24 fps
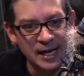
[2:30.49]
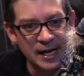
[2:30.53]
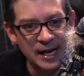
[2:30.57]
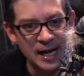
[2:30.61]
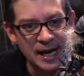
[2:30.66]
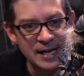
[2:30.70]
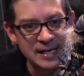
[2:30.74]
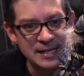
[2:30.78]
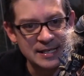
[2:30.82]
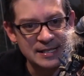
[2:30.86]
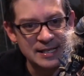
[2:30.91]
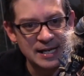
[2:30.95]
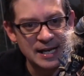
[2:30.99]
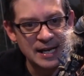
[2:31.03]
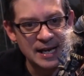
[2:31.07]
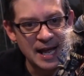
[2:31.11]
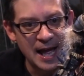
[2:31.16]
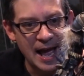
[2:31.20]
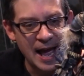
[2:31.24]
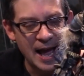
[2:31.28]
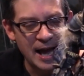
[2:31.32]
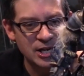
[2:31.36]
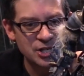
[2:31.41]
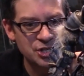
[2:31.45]
and I did
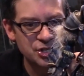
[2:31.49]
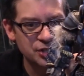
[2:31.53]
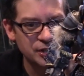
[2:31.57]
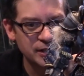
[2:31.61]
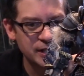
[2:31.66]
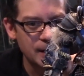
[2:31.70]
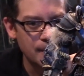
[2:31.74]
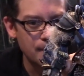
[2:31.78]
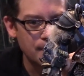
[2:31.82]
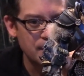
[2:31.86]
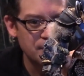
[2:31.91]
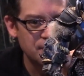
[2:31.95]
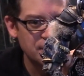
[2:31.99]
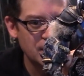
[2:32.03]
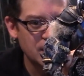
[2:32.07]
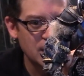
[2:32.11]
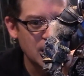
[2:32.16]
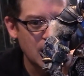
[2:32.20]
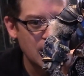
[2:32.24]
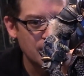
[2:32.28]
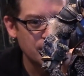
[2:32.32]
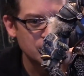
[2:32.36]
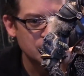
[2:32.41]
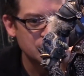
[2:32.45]
actually a Mythic
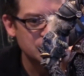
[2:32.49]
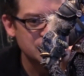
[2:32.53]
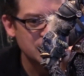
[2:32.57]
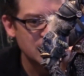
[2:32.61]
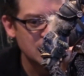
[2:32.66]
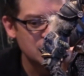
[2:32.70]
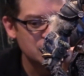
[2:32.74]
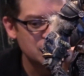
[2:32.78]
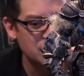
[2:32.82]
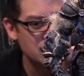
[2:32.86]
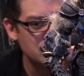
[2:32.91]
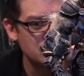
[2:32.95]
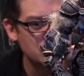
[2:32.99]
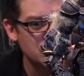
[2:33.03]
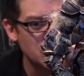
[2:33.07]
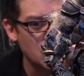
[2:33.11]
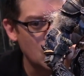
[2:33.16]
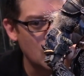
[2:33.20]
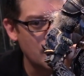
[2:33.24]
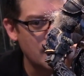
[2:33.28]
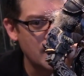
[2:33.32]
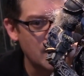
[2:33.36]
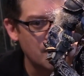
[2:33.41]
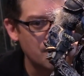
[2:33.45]
Conversation
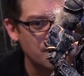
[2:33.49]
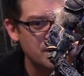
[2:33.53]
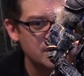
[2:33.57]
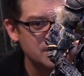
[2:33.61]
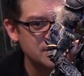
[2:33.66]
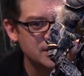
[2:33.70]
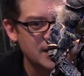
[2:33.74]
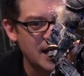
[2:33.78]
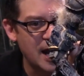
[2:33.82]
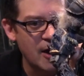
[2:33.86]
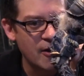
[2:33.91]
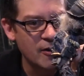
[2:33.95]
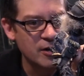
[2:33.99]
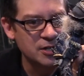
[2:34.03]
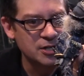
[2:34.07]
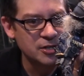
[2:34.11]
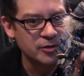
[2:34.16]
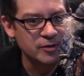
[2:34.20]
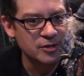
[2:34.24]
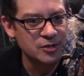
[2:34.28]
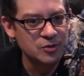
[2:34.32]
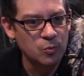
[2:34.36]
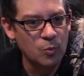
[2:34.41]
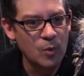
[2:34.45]
show about this
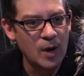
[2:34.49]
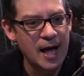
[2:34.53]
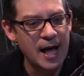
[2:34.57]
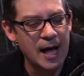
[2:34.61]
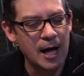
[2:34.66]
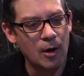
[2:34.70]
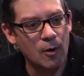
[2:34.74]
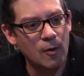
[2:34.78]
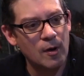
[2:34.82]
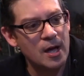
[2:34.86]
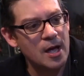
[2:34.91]
character as well.